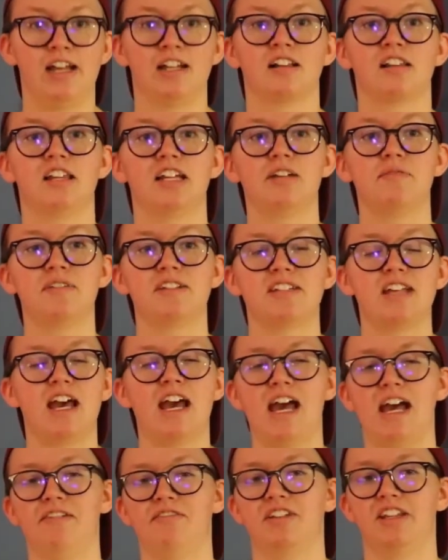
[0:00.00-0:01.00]
Klee was
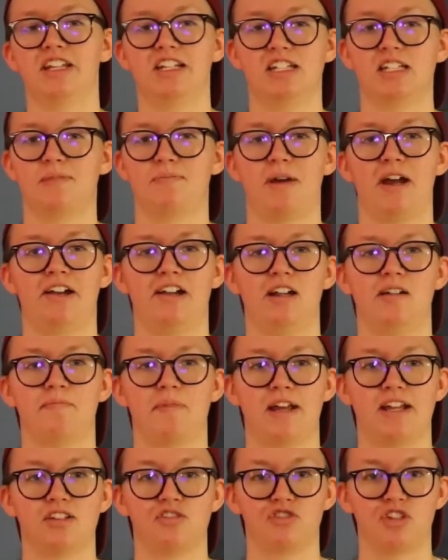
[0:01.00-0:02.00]
heavily inspired by
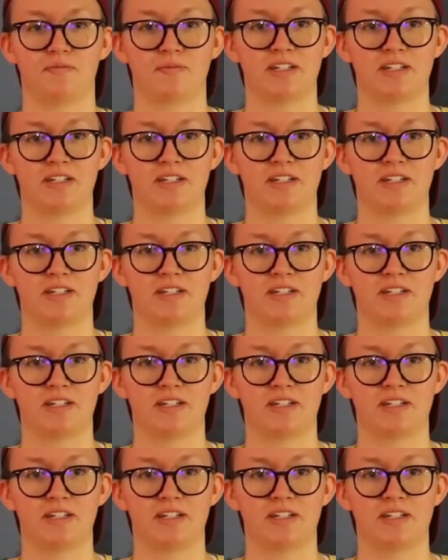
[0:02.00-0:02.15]
his trip